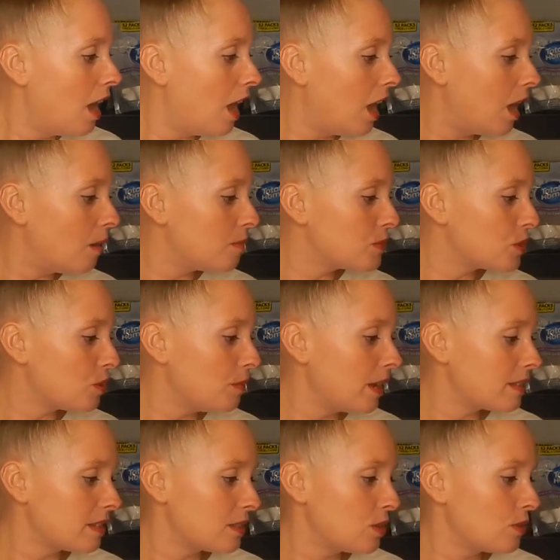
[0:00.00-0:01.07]
So it
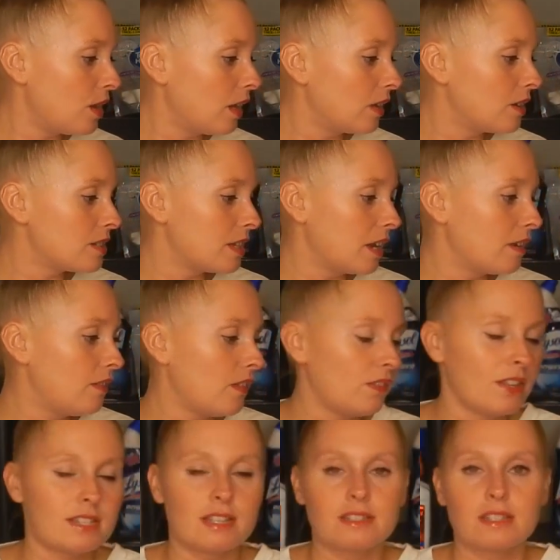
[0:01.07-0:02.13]
makes it
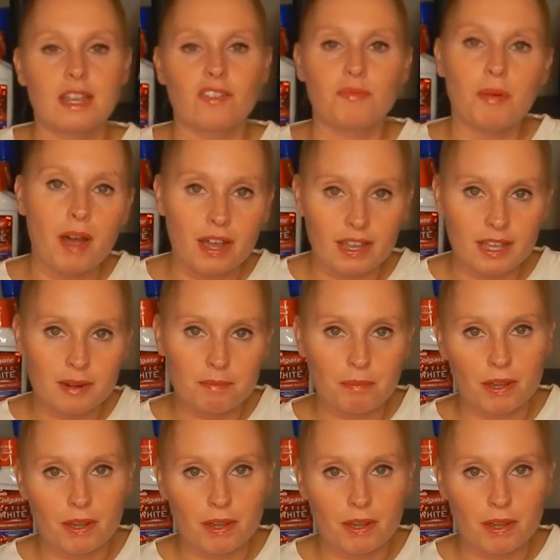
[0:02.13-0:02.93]
$2.50 out of pocket,